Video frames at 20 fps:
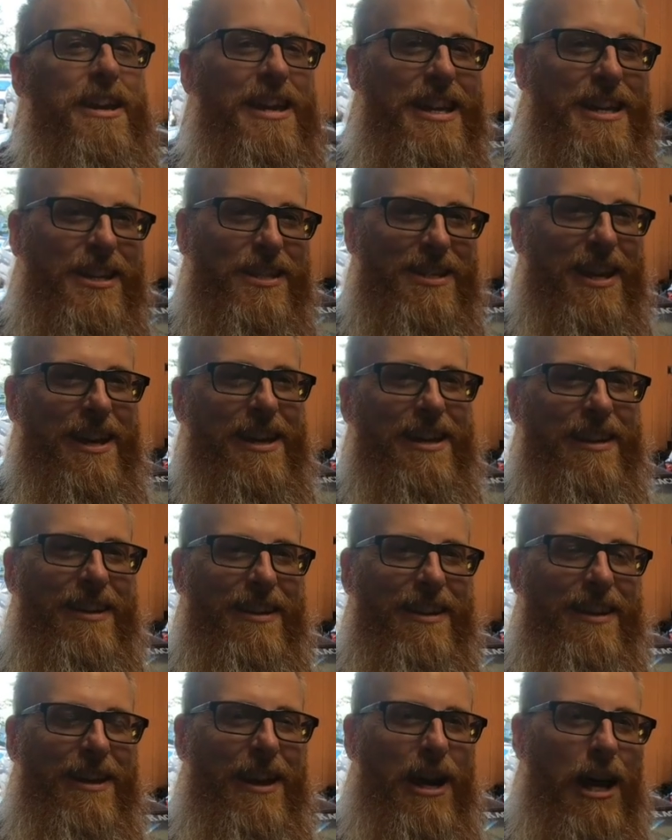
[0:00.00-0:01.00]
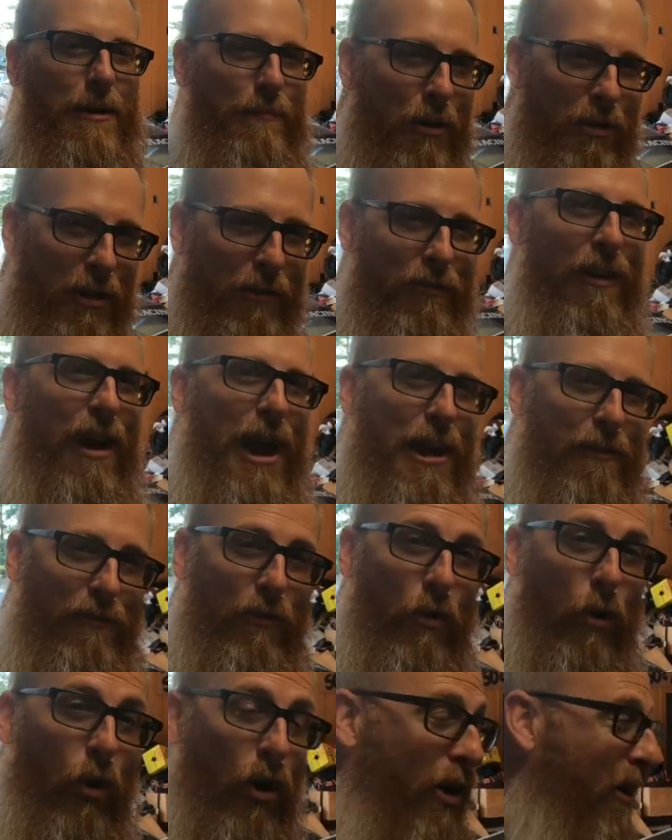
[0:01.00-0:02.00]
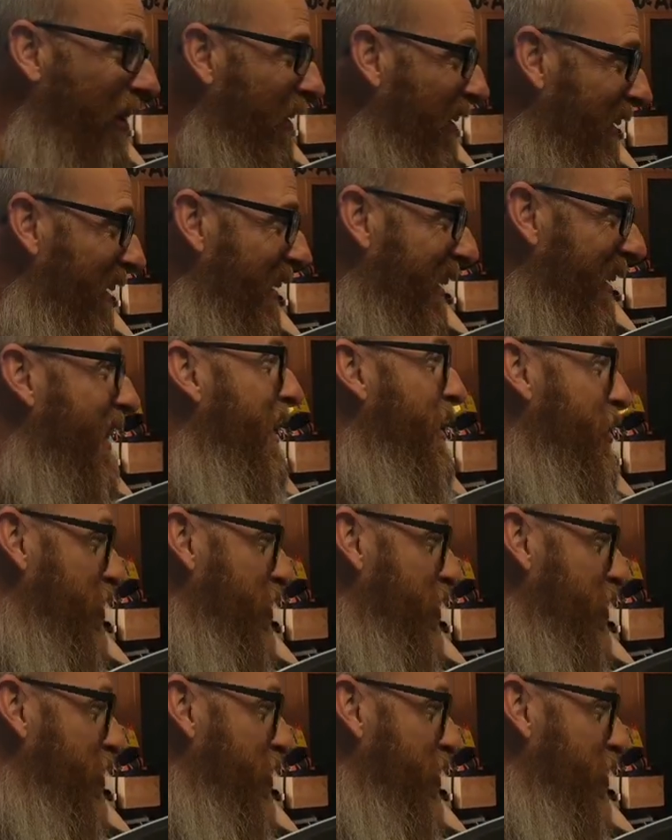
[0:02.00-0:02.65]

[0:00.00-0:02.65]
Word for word: he said about the 5.4 is